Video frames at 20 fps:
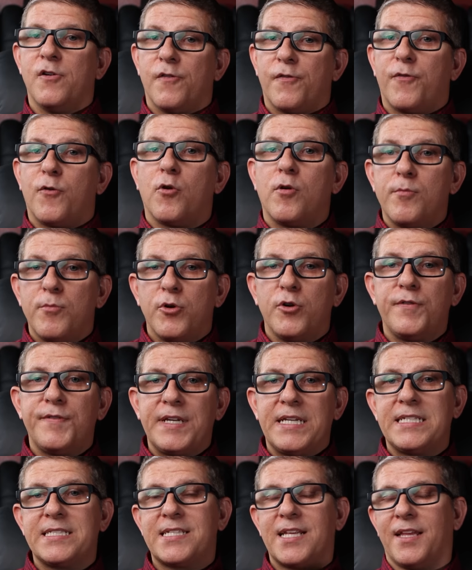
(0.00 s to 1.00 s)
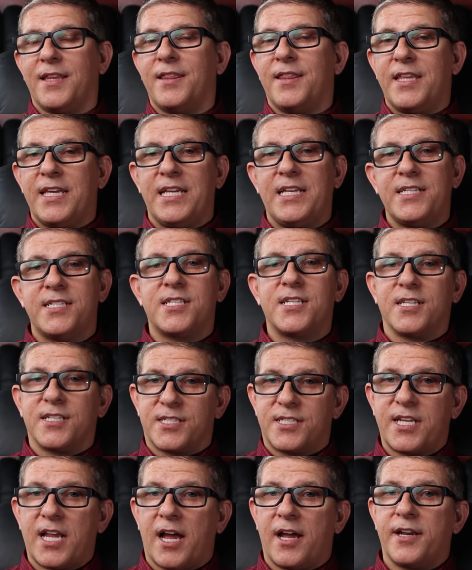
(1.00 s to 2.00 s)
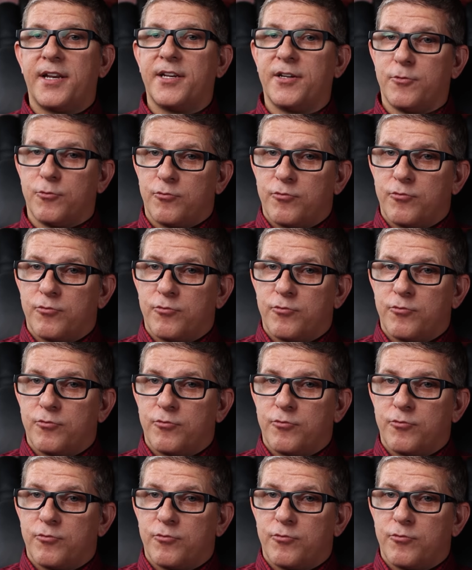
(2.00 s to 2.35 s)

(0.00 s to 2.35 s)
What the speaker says: For movies, these sounded